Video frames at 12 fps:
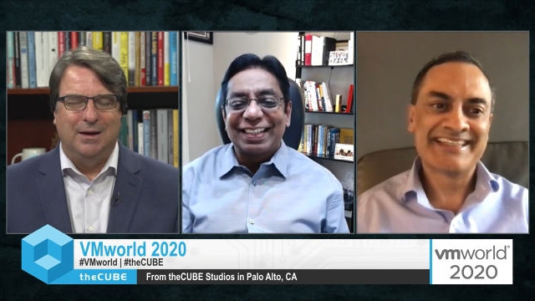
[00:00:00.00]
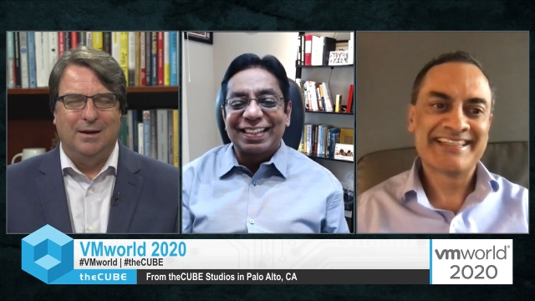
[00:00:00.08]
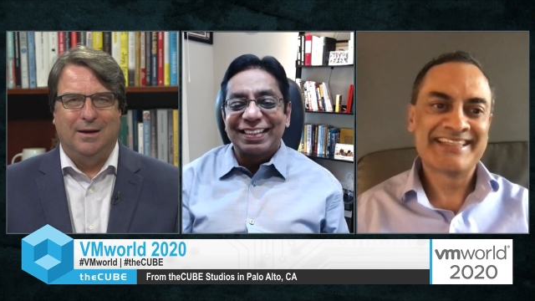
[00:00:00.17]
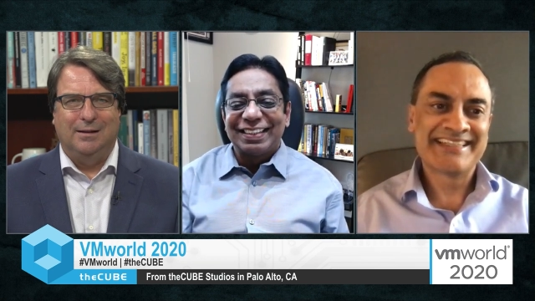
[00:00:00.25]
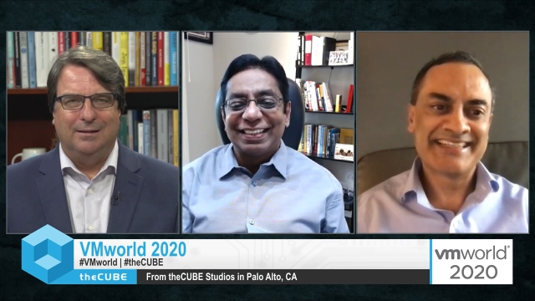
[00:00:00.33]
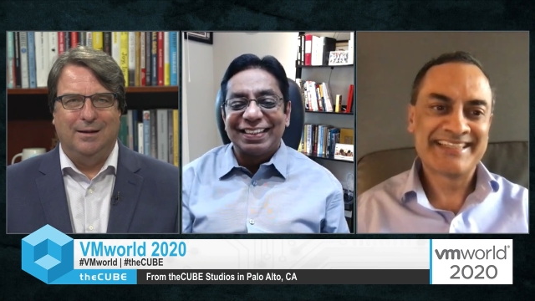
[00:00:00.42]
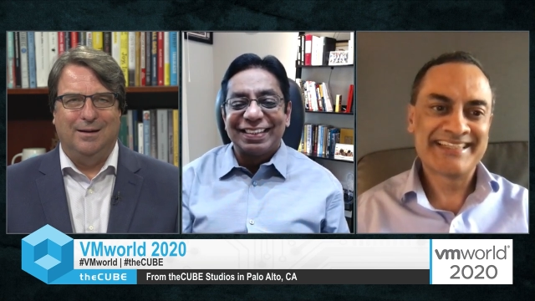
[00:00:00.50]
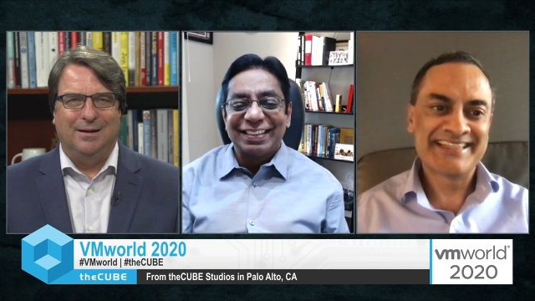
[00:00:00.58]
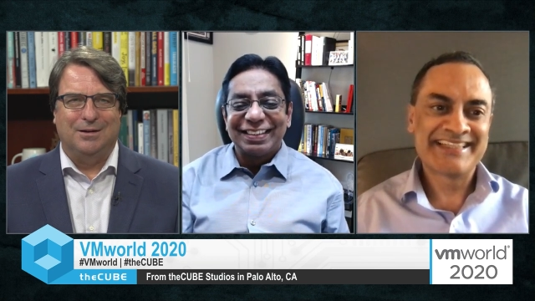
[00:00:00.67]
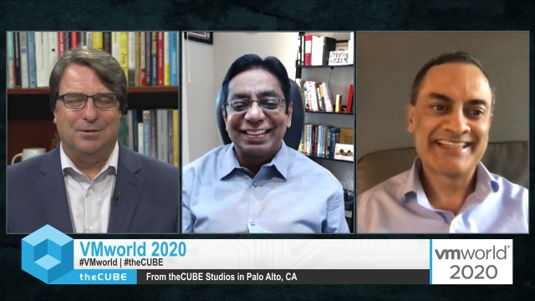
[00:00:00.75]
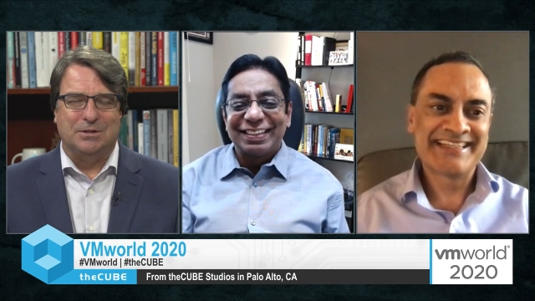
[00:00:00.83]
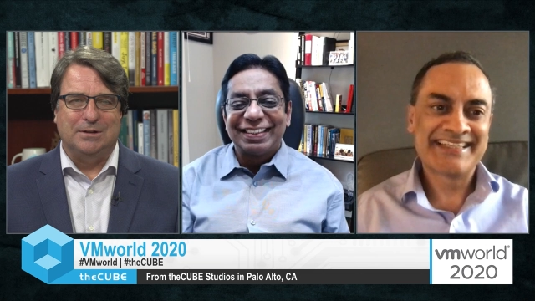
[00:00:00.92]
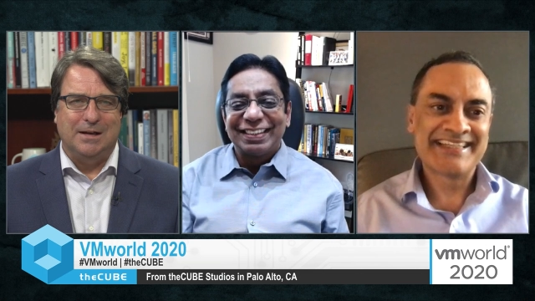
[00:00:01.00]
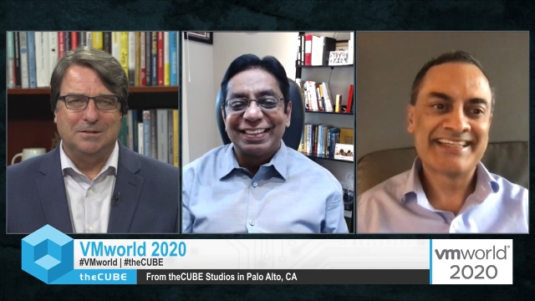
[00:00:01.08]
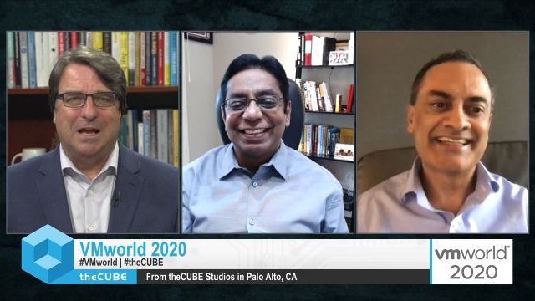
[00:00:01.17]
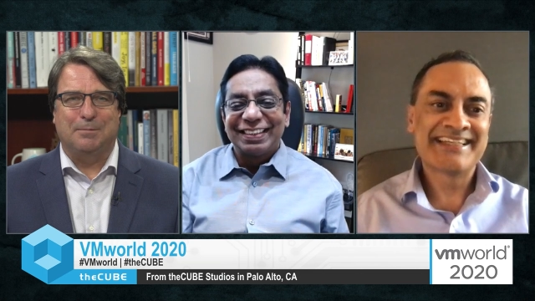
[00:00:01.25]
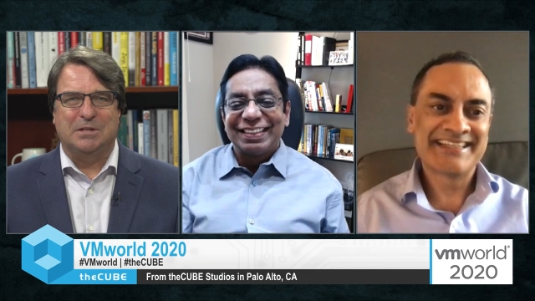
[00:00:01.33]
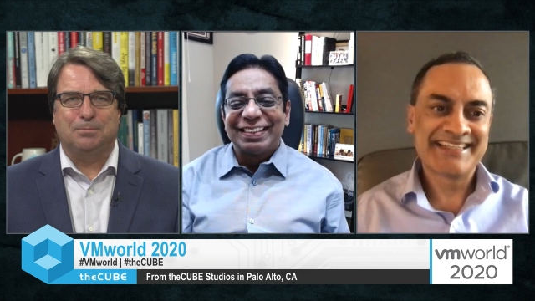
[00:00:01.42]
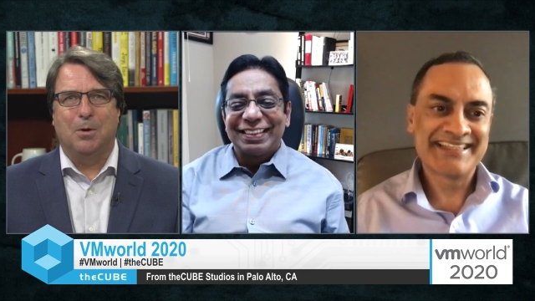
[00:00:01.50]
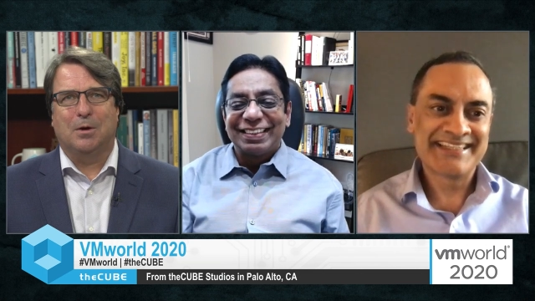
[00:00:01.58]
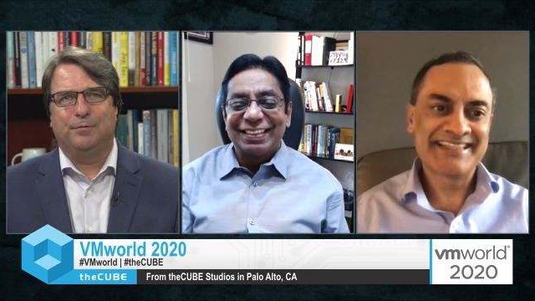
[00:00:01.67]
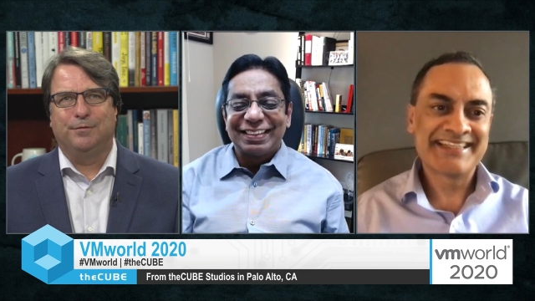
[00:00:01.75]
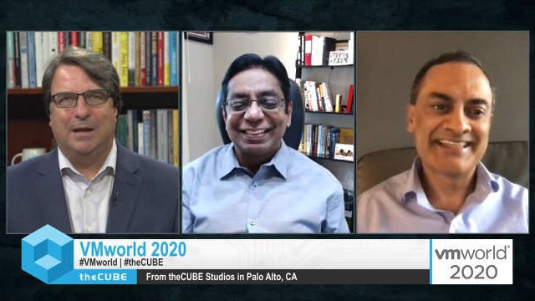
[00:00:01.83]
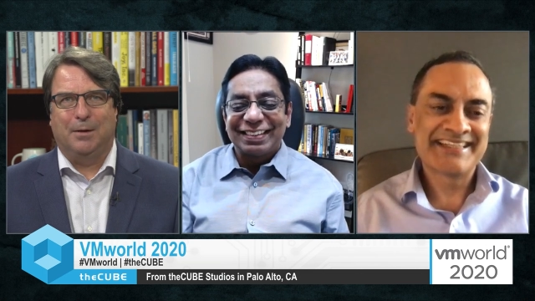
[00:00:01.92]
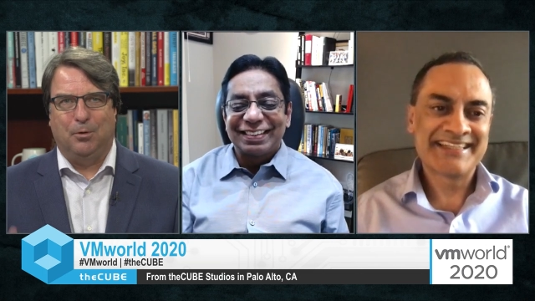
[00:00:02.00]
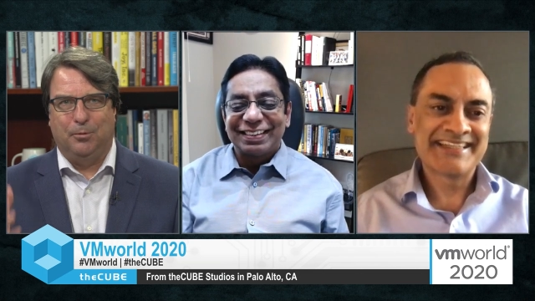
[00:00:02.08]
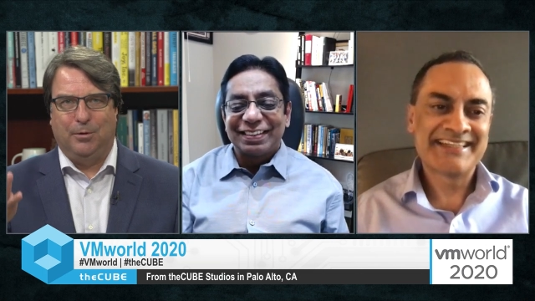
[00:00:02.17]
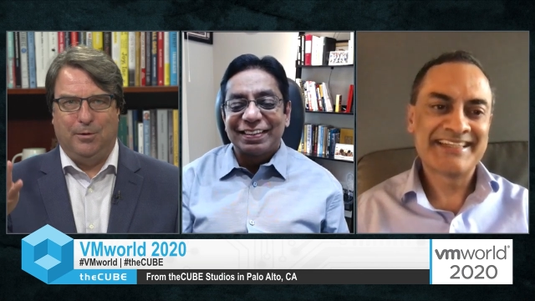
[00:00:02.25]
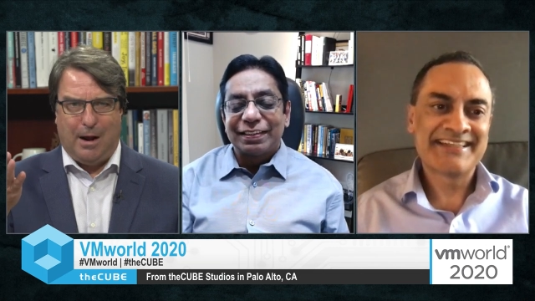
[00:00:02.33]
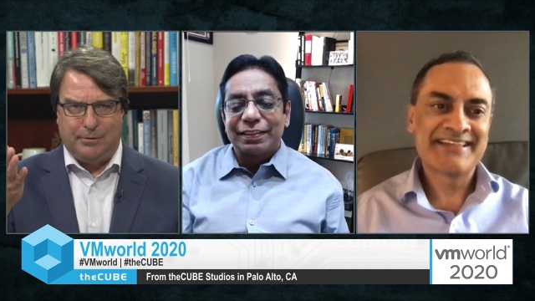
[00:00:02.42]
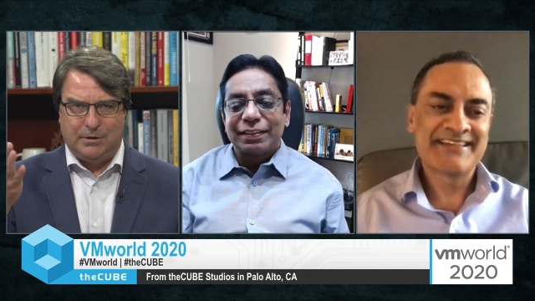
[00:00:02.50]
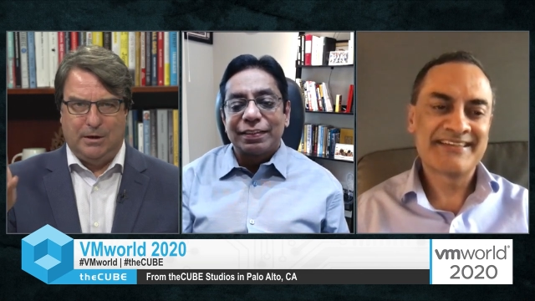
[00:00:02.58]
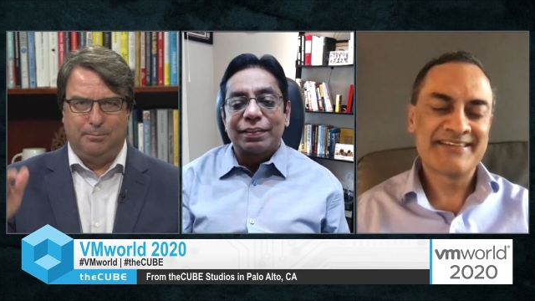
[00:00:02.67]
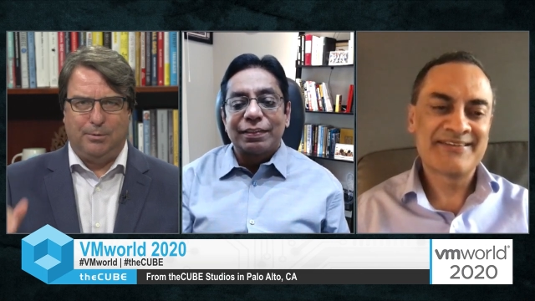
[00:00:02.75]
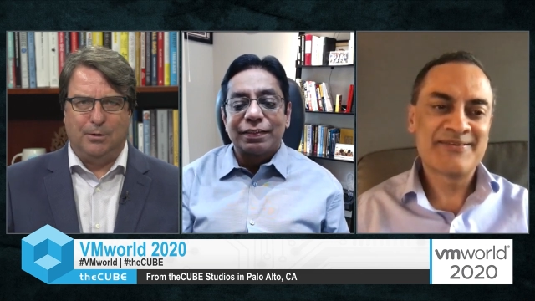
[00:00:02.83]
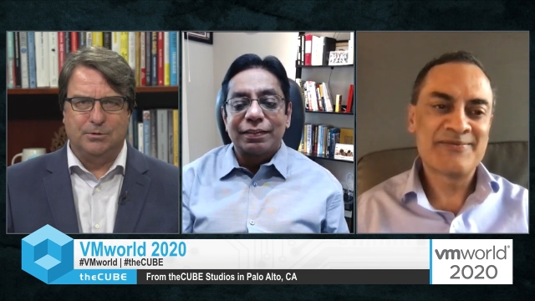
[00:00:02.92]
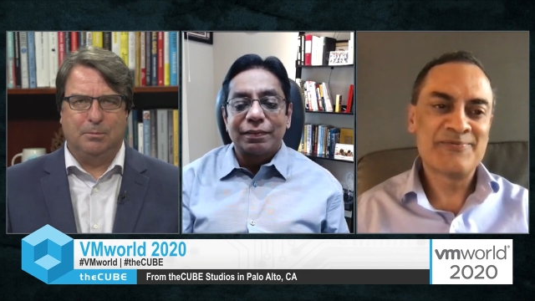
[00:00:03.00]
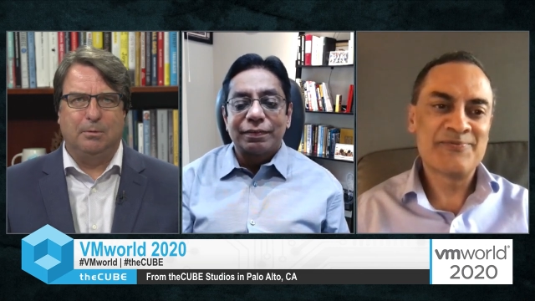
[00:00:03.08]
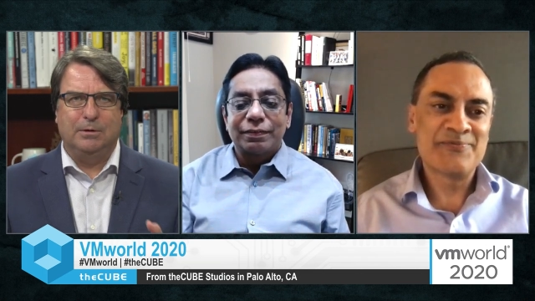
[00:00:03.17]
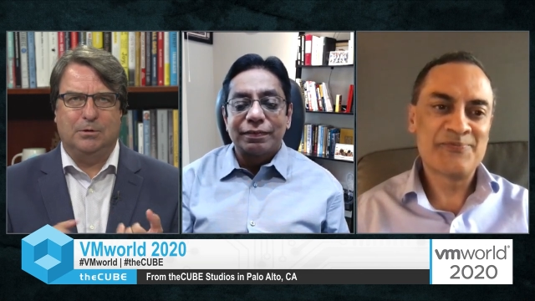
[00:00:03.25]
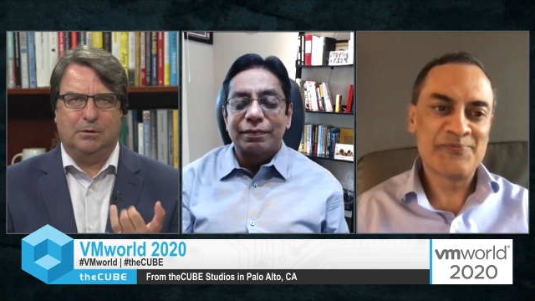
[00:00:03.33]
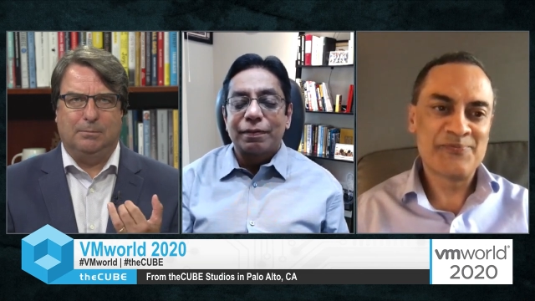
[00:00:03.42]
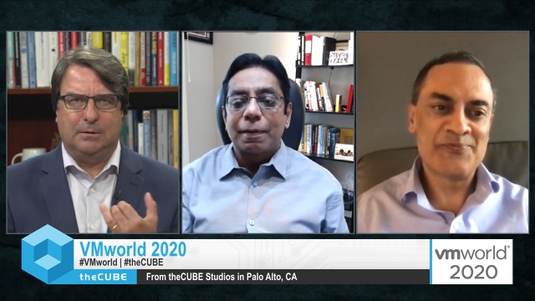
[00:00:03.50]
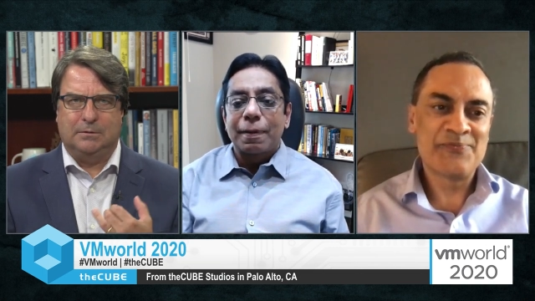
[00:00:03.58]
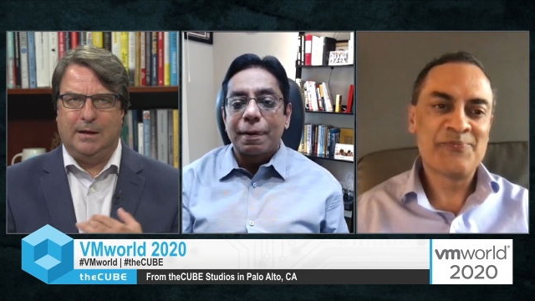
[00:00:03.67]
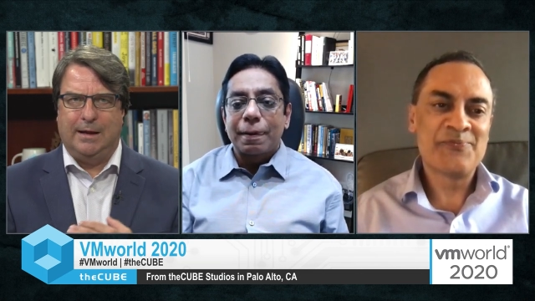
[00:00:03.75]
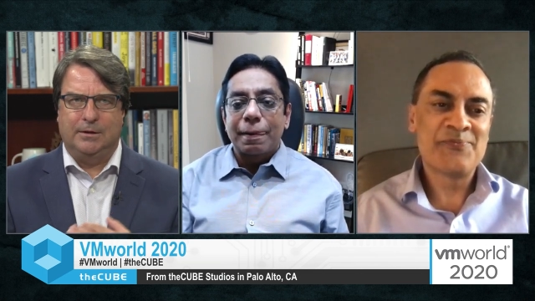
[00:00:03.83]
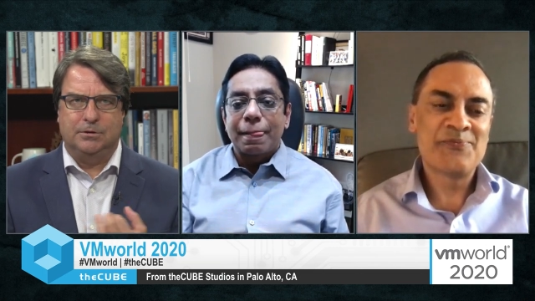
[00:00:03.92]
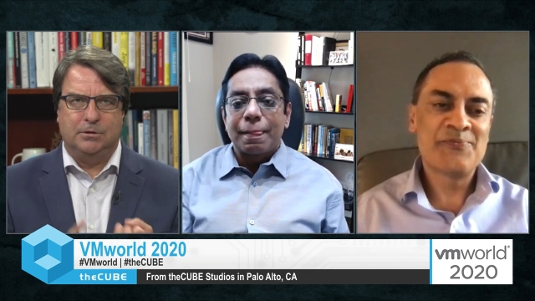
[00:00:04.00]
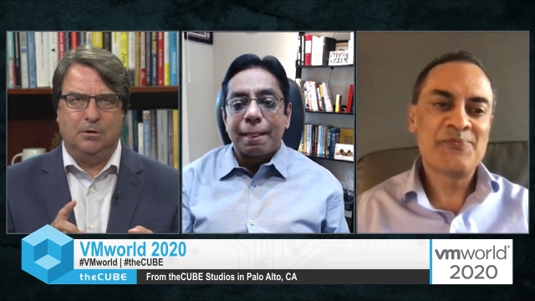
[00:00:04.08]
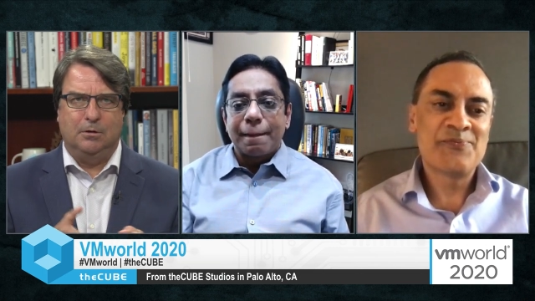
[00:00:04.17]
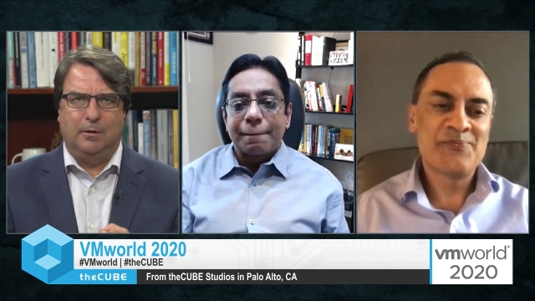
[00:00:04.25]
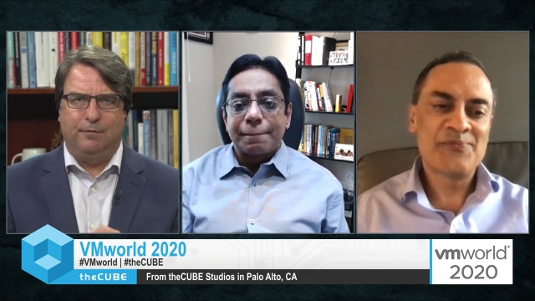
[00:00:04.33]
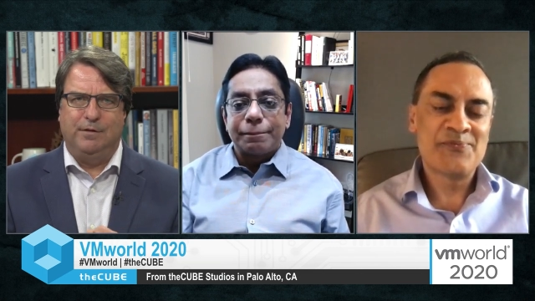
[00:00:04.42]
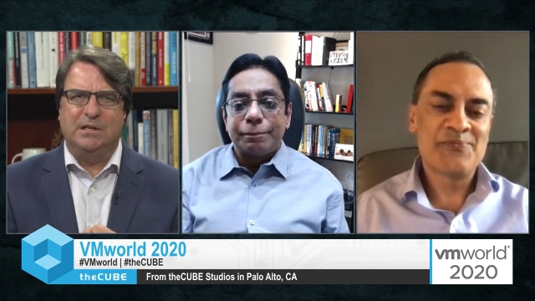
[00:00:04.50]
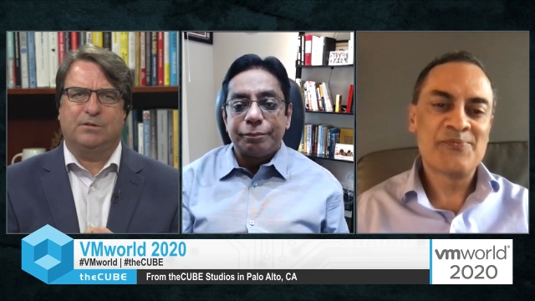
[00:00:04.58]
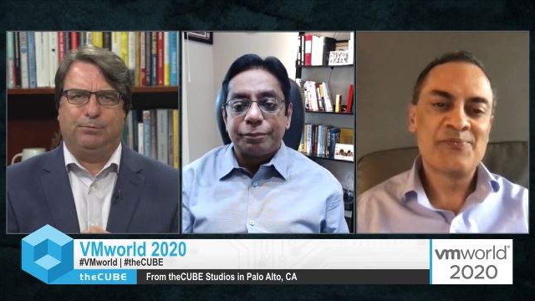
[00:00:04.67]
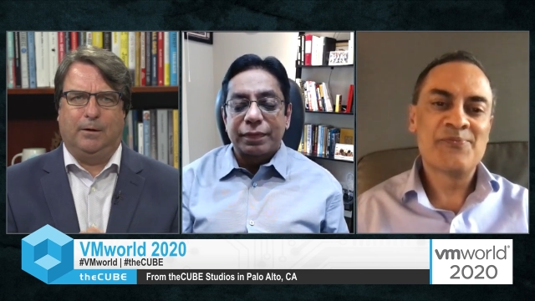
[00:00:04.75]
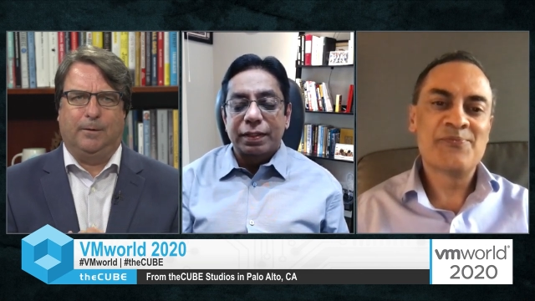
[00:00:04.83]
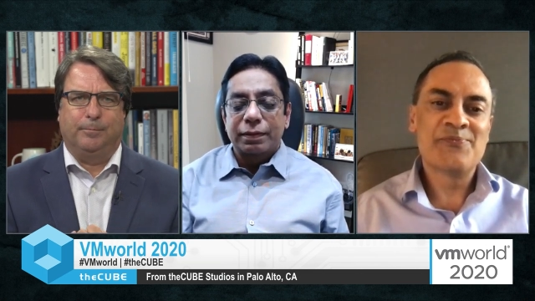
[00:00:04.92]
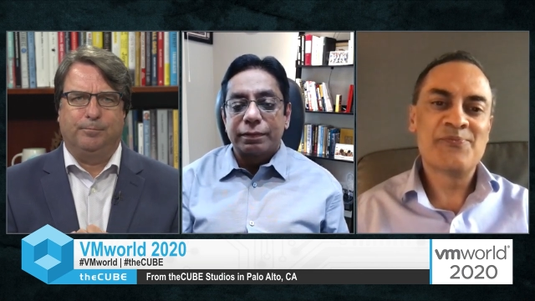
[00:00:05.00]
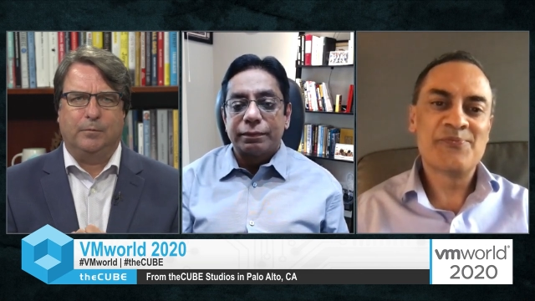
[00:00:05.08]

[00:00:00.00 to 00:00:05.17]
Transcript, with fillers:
Speaker 1: exactly. Krish, last time we spoke at VMworld, we were obviously in person, but we talked about Tanzu and vSphere.